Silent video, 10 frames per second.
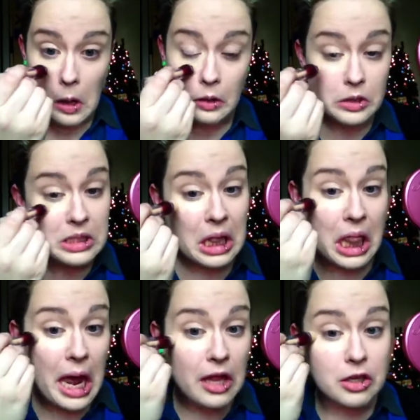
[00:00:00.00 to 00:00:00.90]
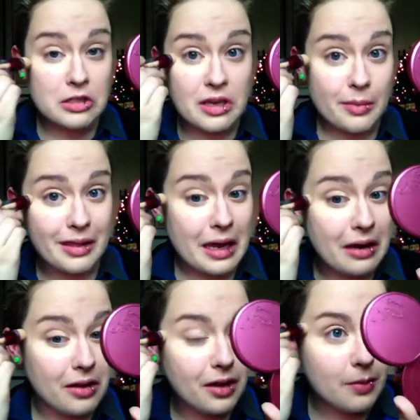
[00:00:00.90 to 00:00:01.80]
slather some of that
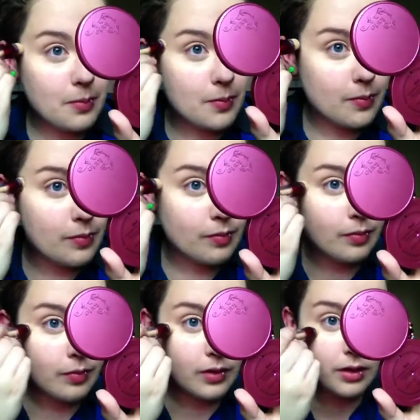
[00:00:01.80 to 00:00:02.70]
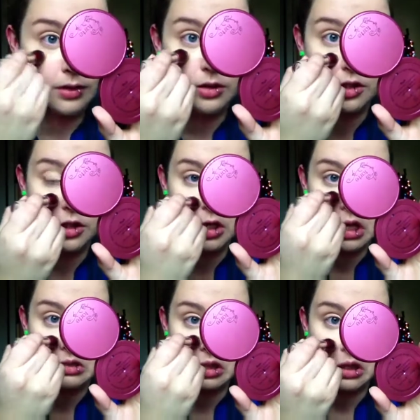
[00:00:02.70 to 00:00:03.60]
on,
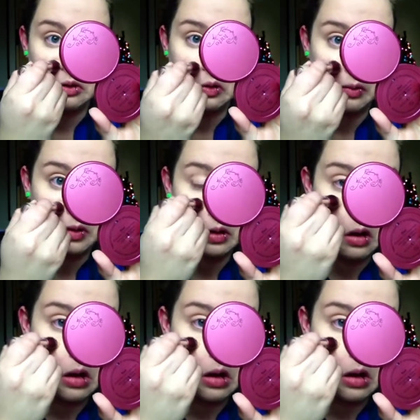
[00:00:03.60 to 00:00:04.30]
just like normal.